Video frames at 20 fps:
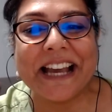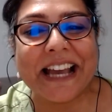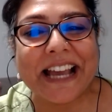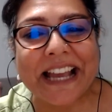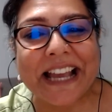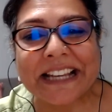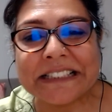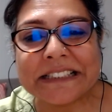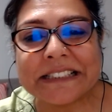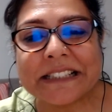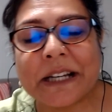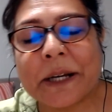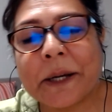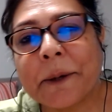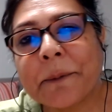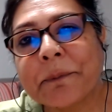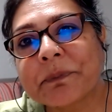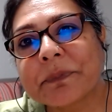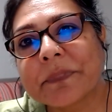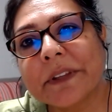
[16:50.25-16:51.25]
And,
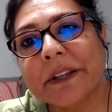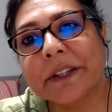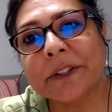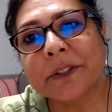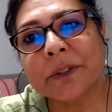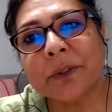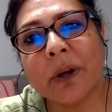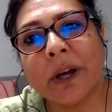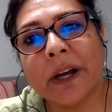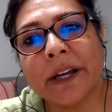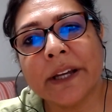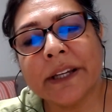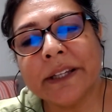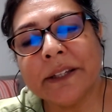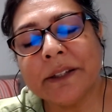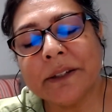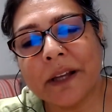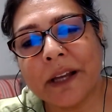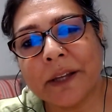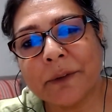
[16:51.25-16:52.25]

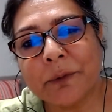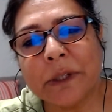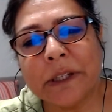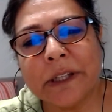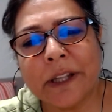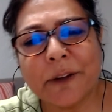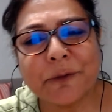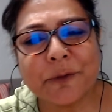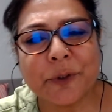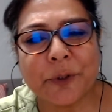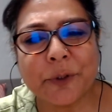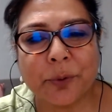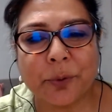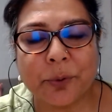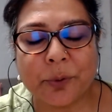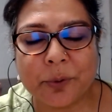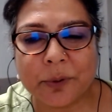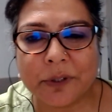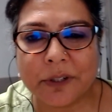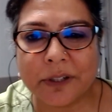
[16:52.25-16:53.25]
I would love to
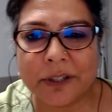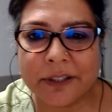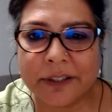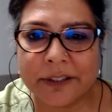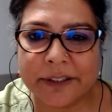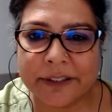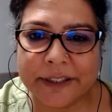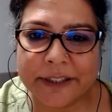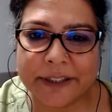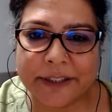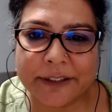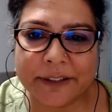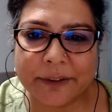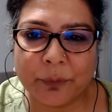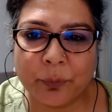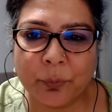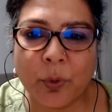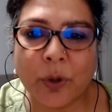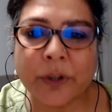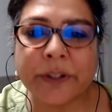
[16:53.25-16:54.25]
know
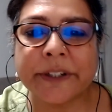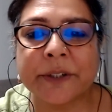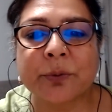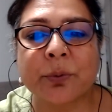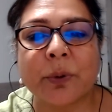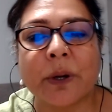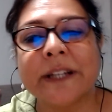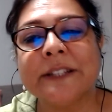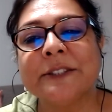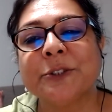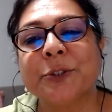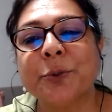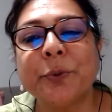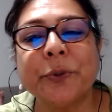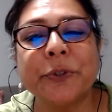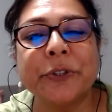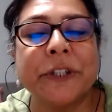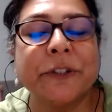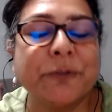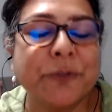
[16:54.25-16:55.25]
what advice you
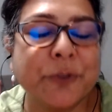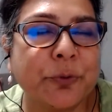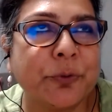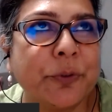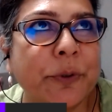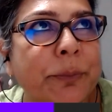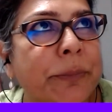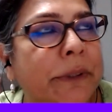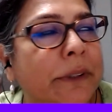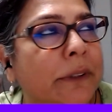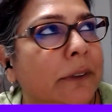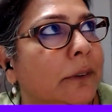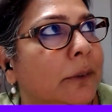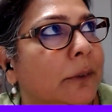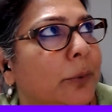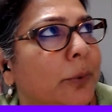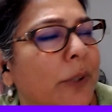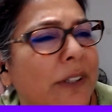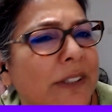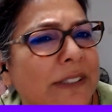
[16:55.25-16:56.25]
would give to women
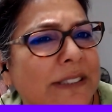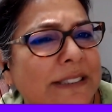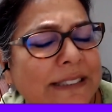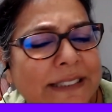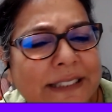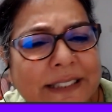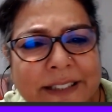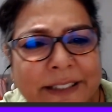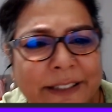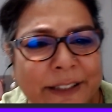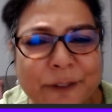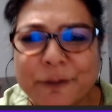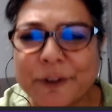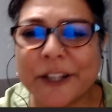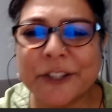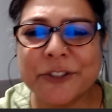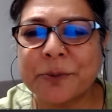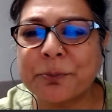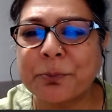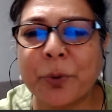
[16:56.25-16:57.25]
who are, say, at an
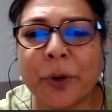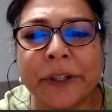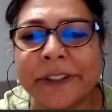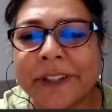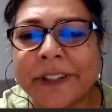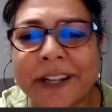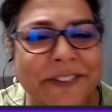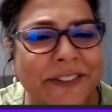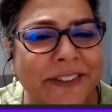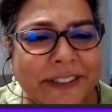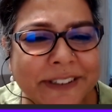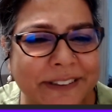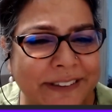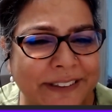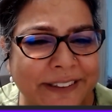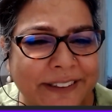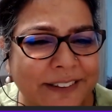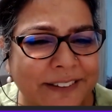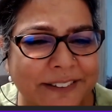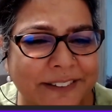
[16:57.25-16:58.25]
inflection point, either in
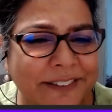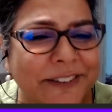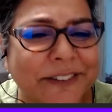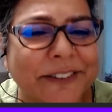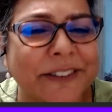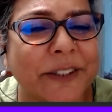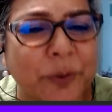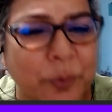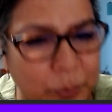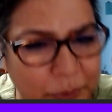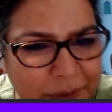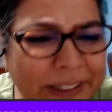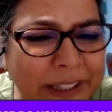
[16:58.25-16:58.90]
their career,